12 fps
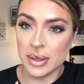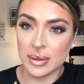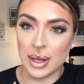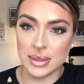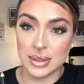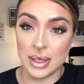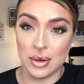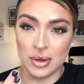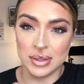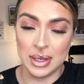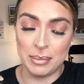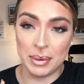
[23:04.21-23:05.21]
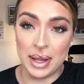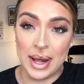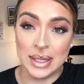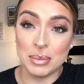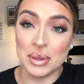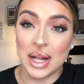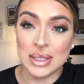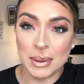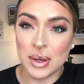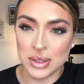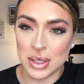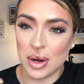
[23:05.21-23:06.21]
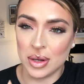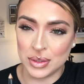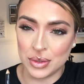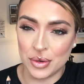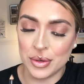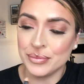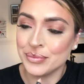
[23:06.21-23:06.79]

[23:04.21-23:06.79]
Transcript: that still looks lip lined, but that's because of the contour.